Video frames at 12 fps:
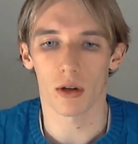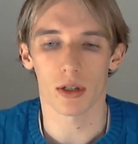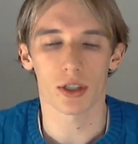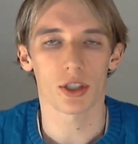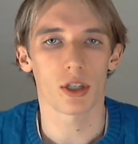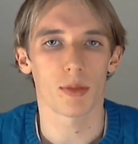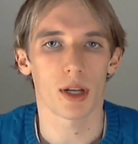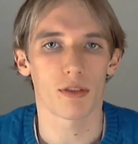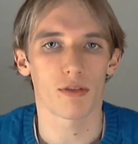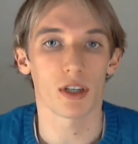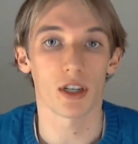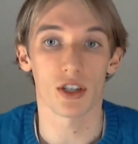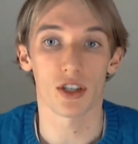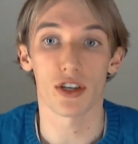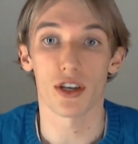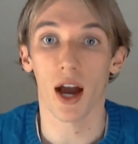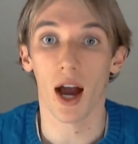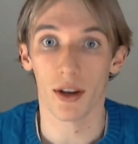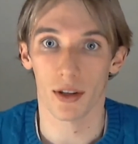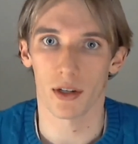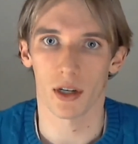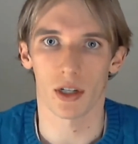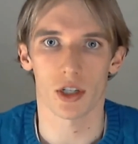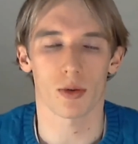or acetaminophen is not a
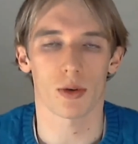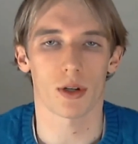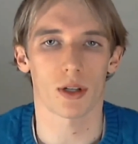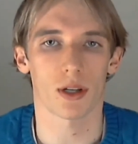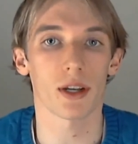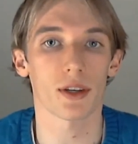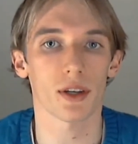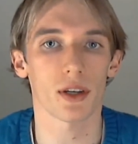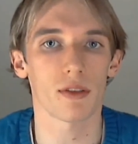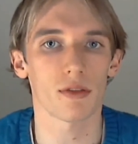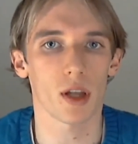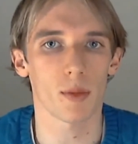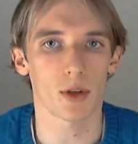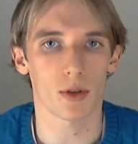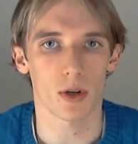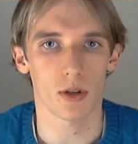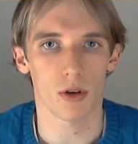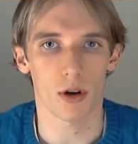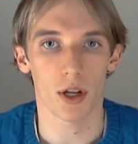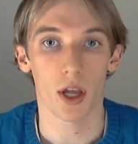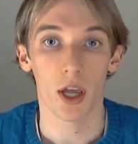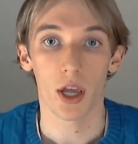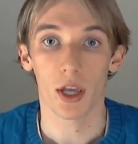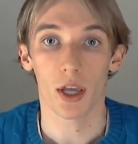non-steroidal anti-inflammatory drug.
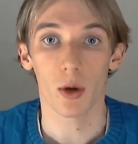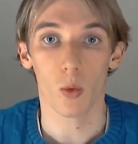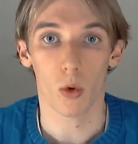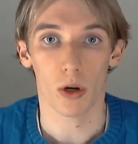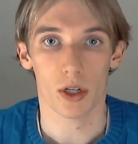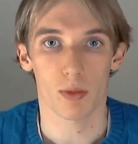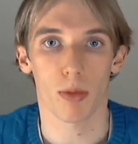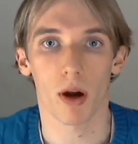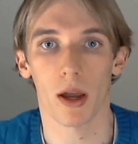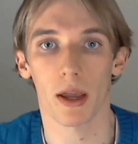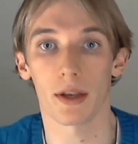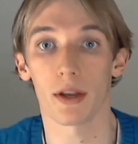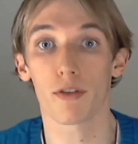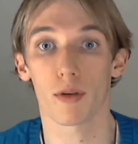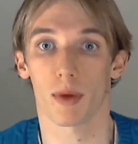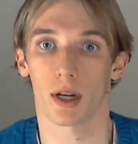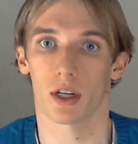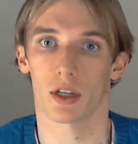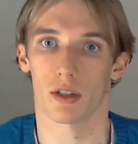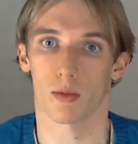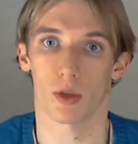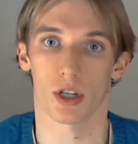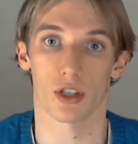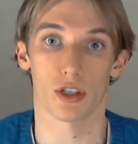It works by a different
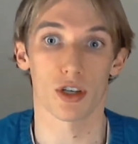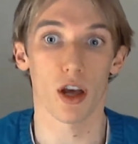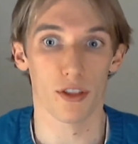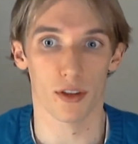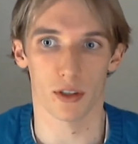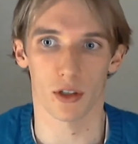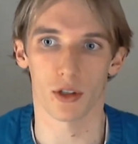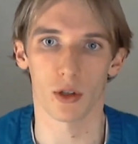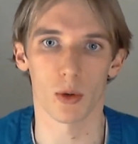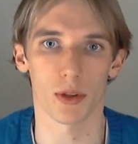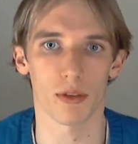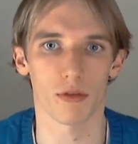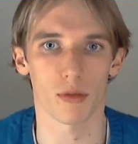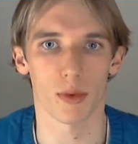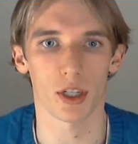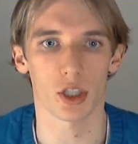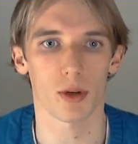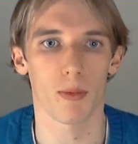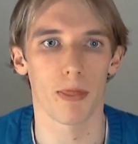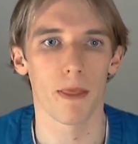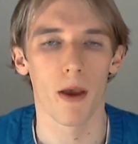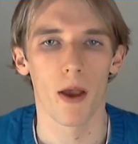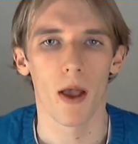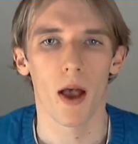mechanism which has nothing to do with inflammation.
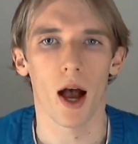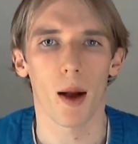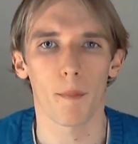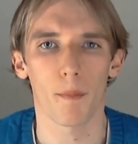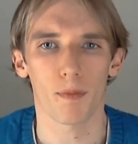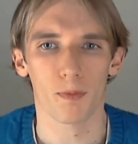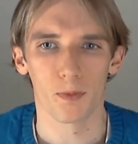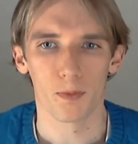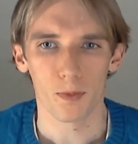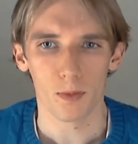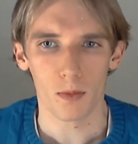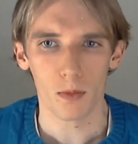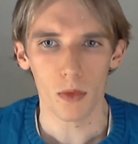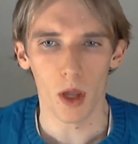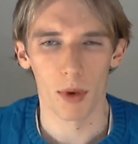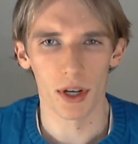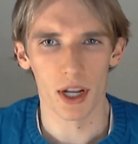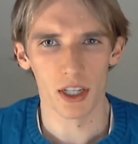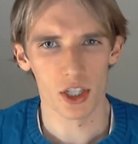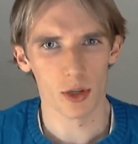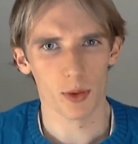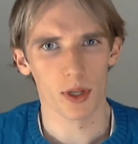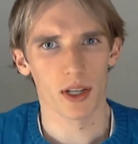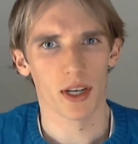But
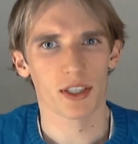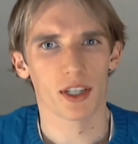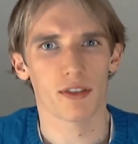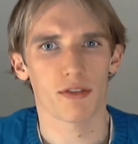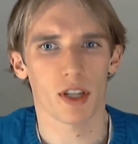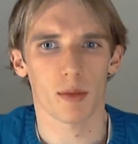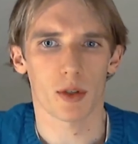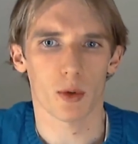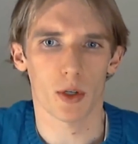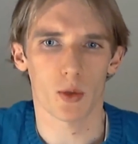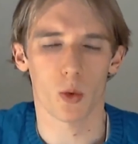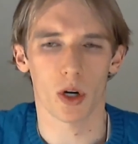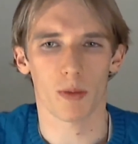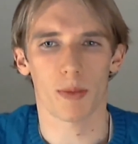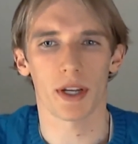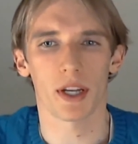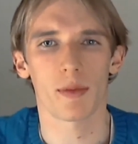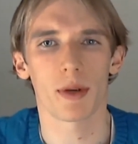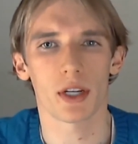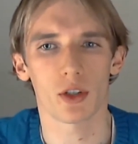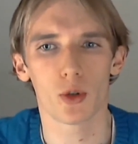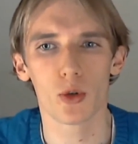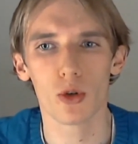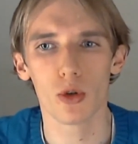non-steroidal anti-inflammatories work by inhibiting
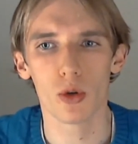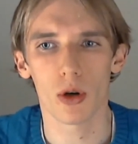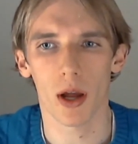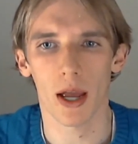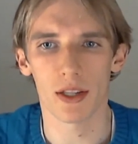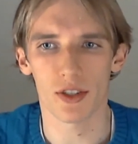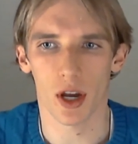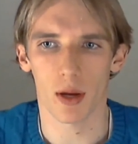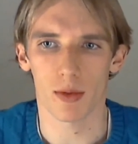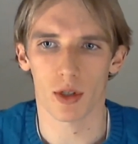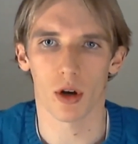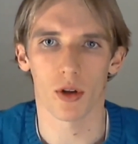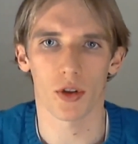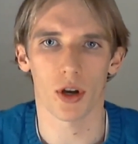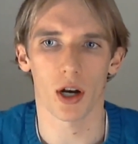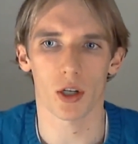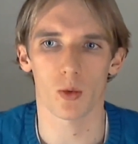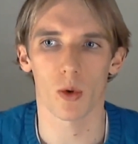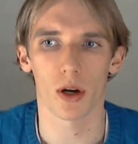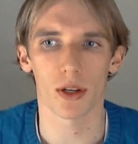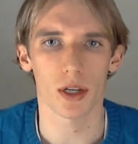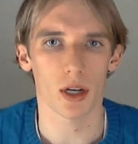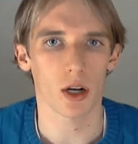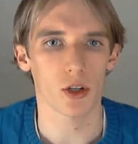two enzymes called
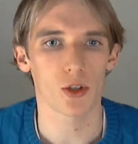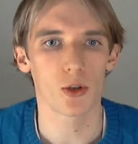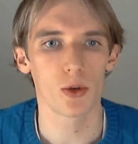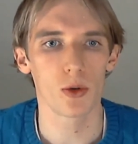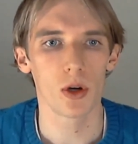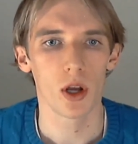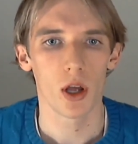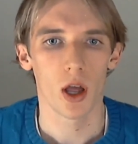COX-1 and COX-2.